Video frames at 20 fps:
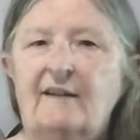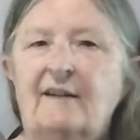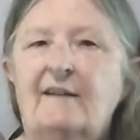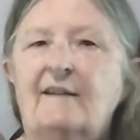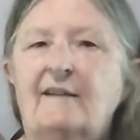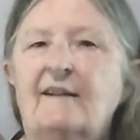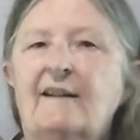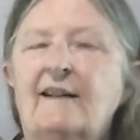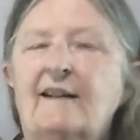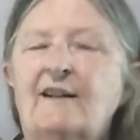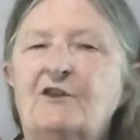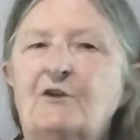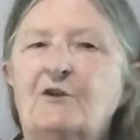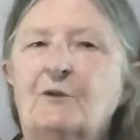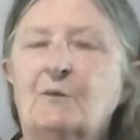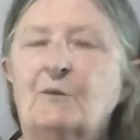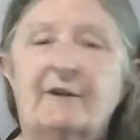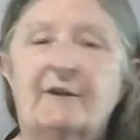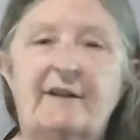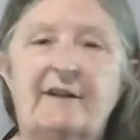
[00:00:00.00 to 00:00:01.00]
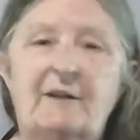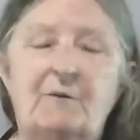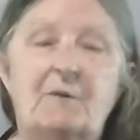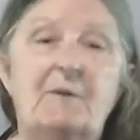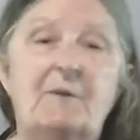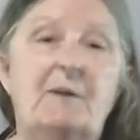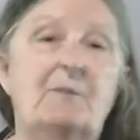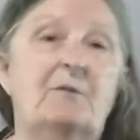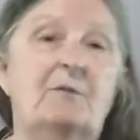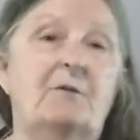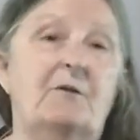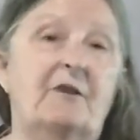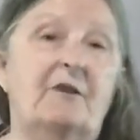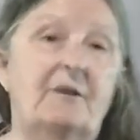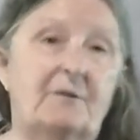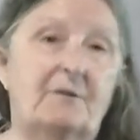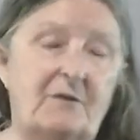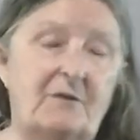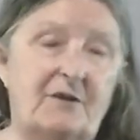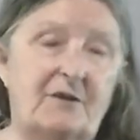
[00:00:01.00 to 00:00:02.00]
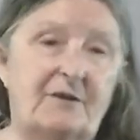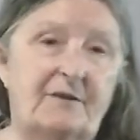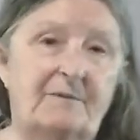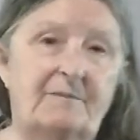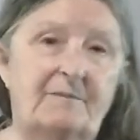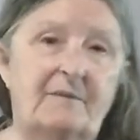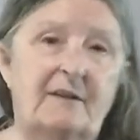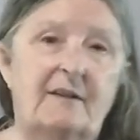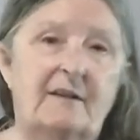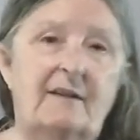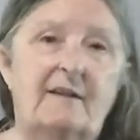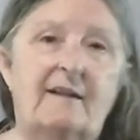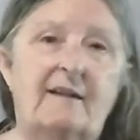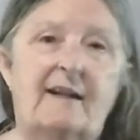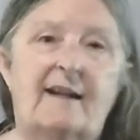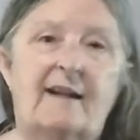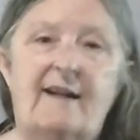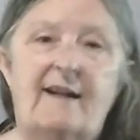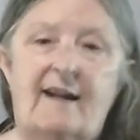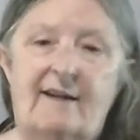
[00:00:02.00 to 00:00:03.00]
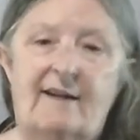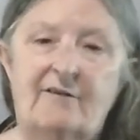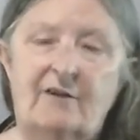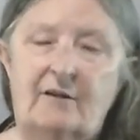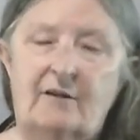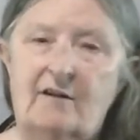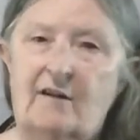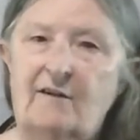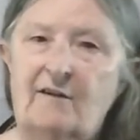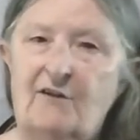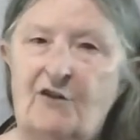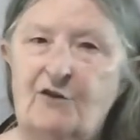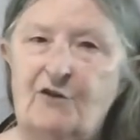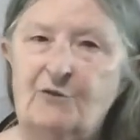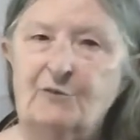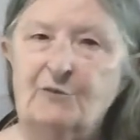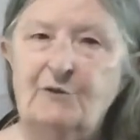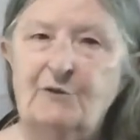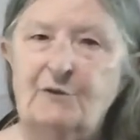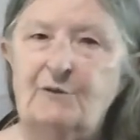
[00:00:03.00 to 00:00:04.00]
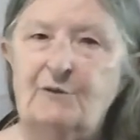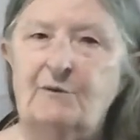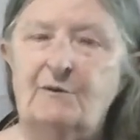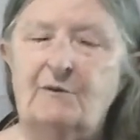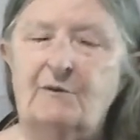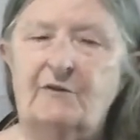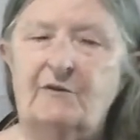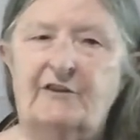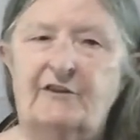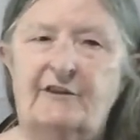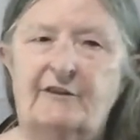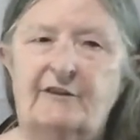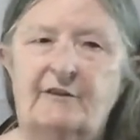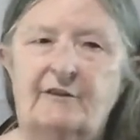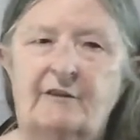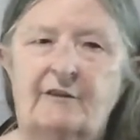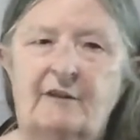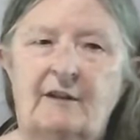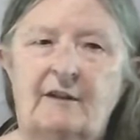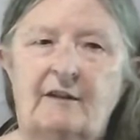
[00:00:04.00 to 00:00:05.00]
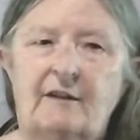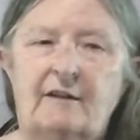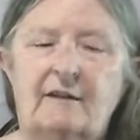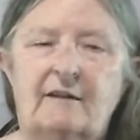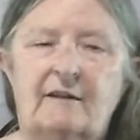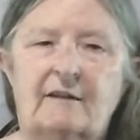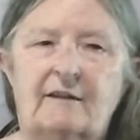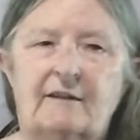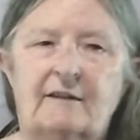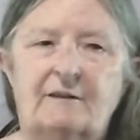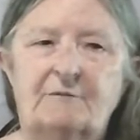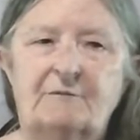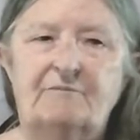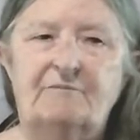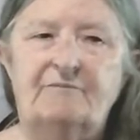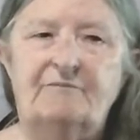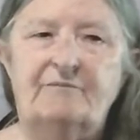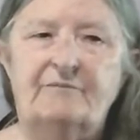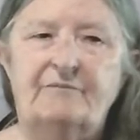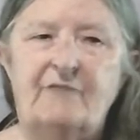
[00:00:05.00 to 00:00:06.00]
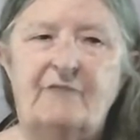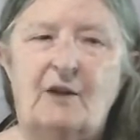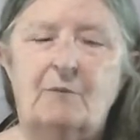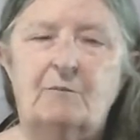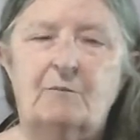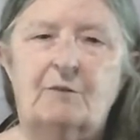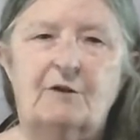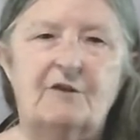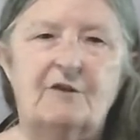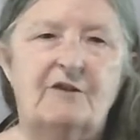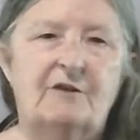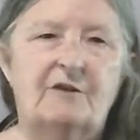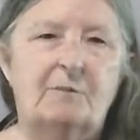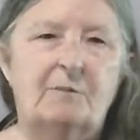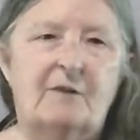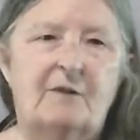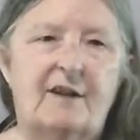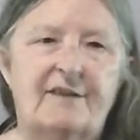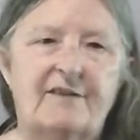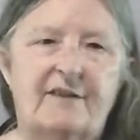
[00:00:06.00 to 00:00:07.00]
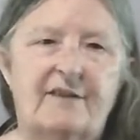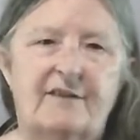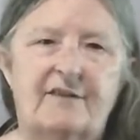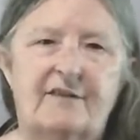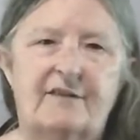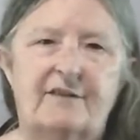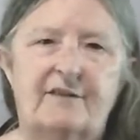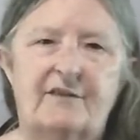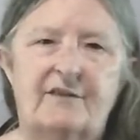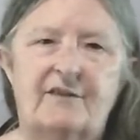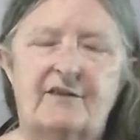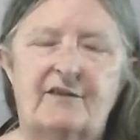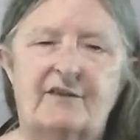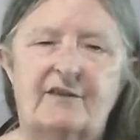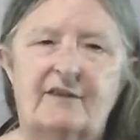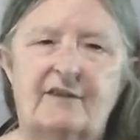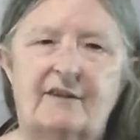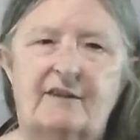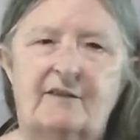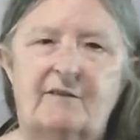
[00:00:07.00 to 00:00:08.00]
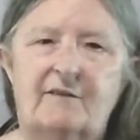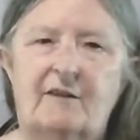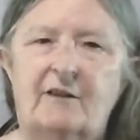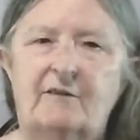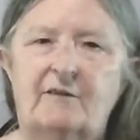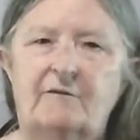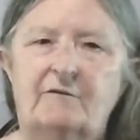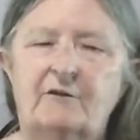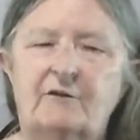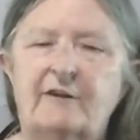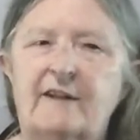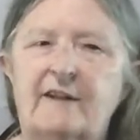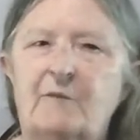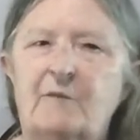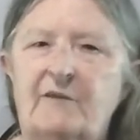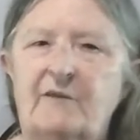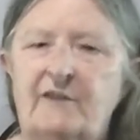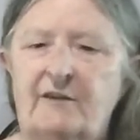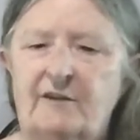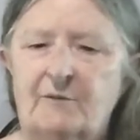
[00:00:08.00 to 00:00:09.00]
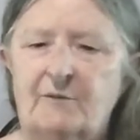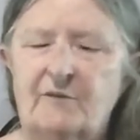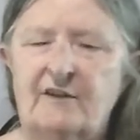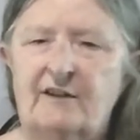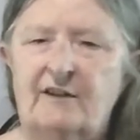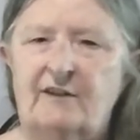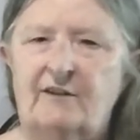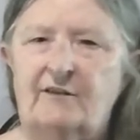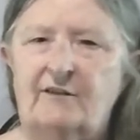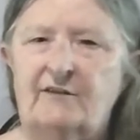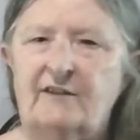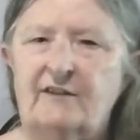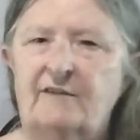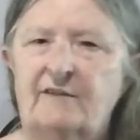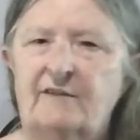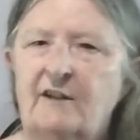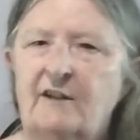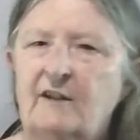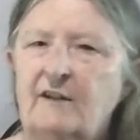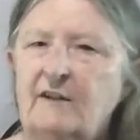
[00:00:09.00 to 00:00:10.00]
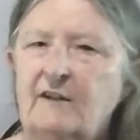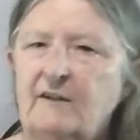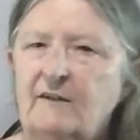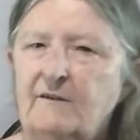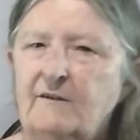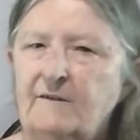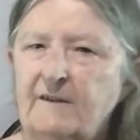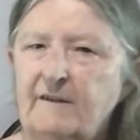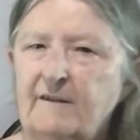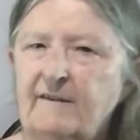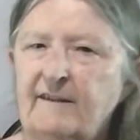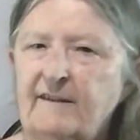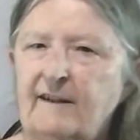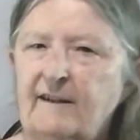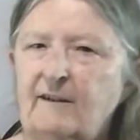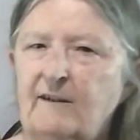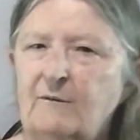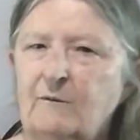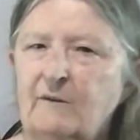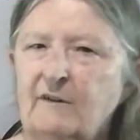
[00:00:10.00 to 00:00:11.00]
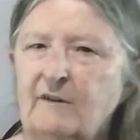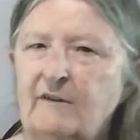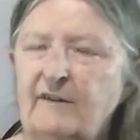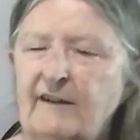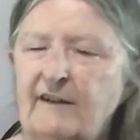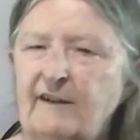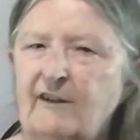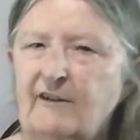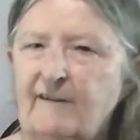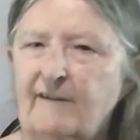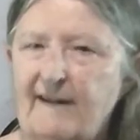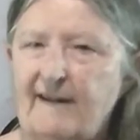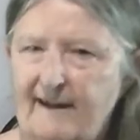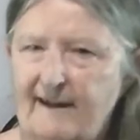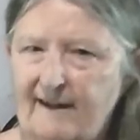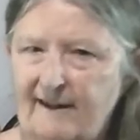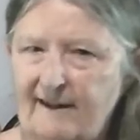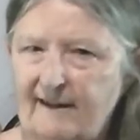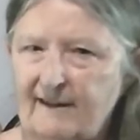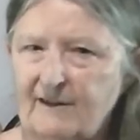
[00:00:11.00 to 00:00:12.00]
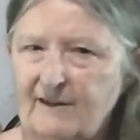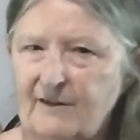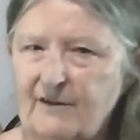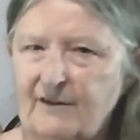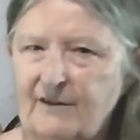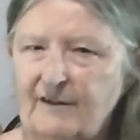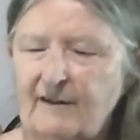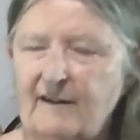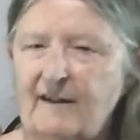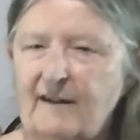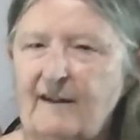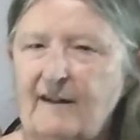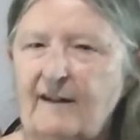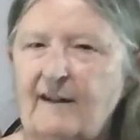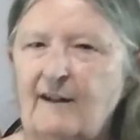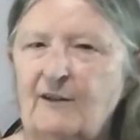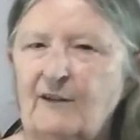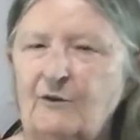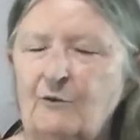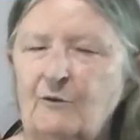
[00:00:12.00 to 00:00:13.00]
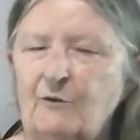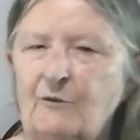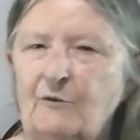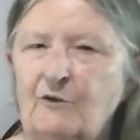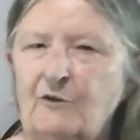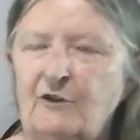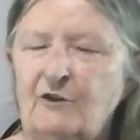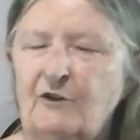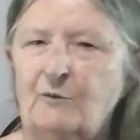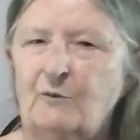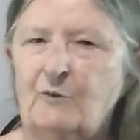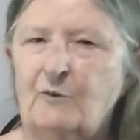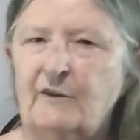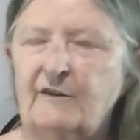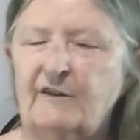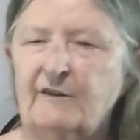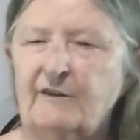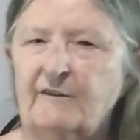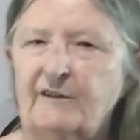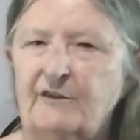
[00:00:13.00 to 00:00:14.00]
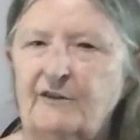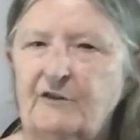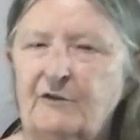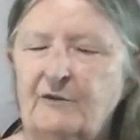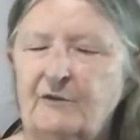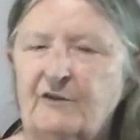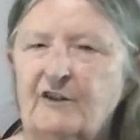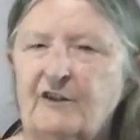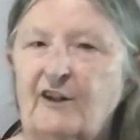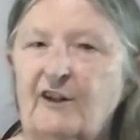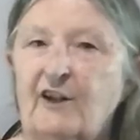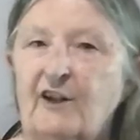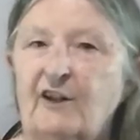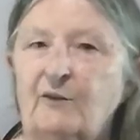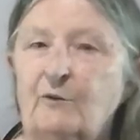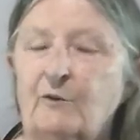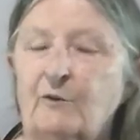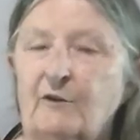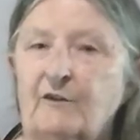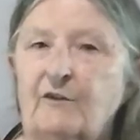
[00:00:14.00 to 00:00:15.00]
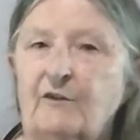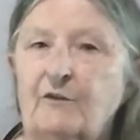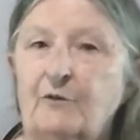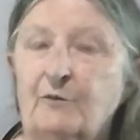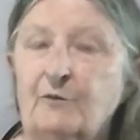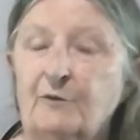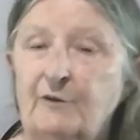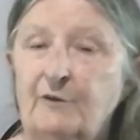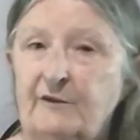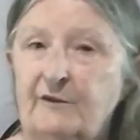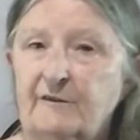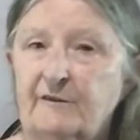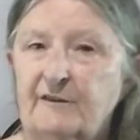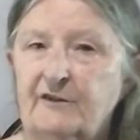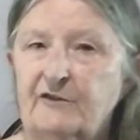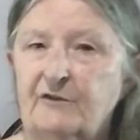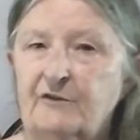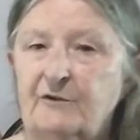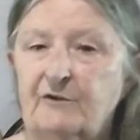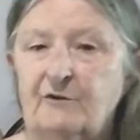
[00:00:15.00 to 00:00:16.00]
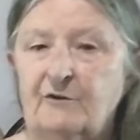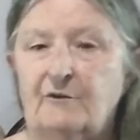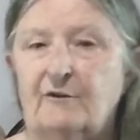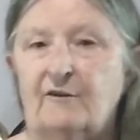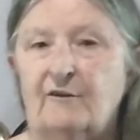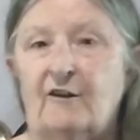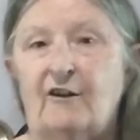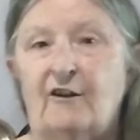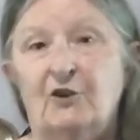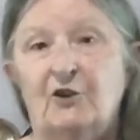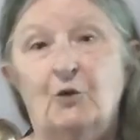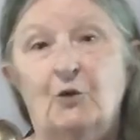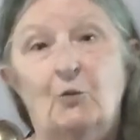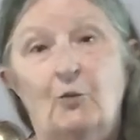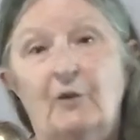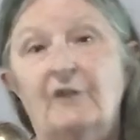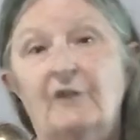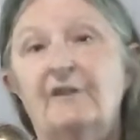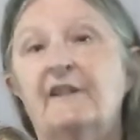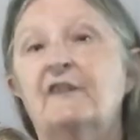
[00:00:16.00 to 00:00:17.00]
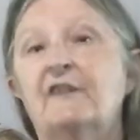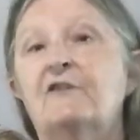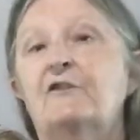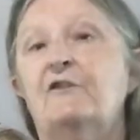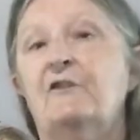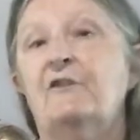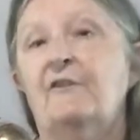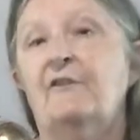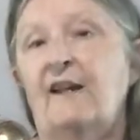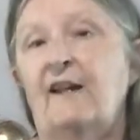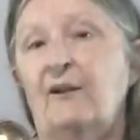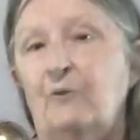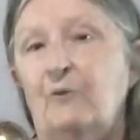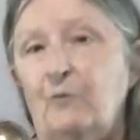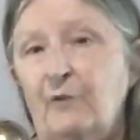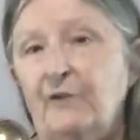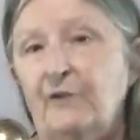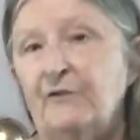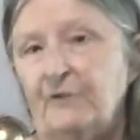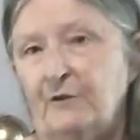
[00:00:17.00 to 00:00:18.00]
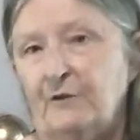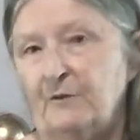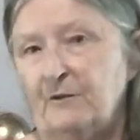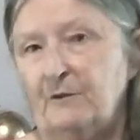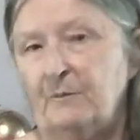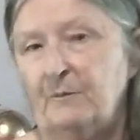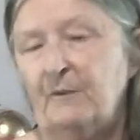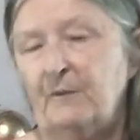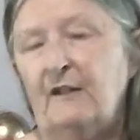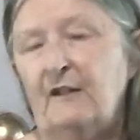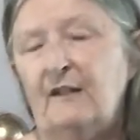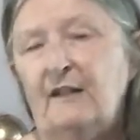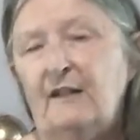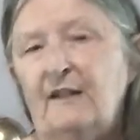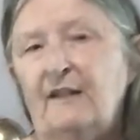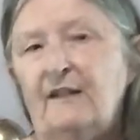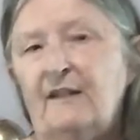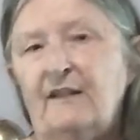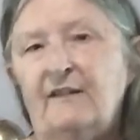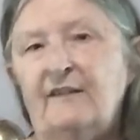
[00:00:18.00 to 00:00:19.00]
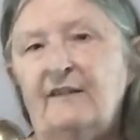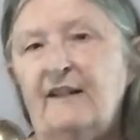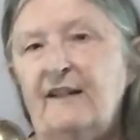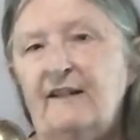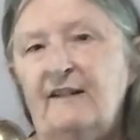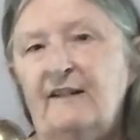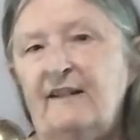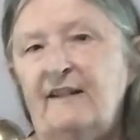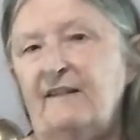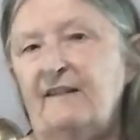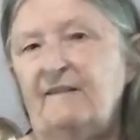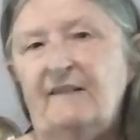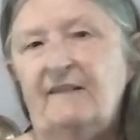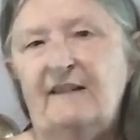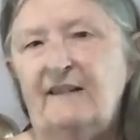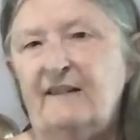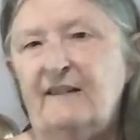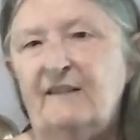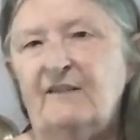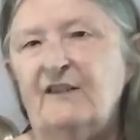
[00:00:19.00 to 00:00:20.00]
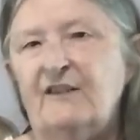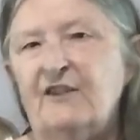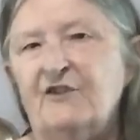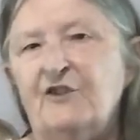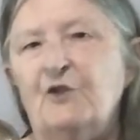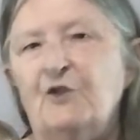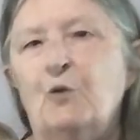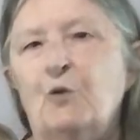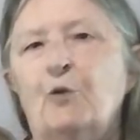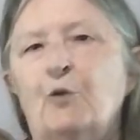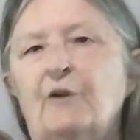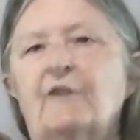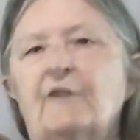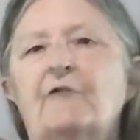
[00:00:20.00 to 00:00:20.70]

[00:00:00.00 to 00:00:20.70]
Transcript: and you're working with people who don't and haven't gone through their personal processes of looking within themselves and figuring out where they are at, and you know what their issues are, and work through their issues, or aren't willing to do that with the group, then it doesn't work for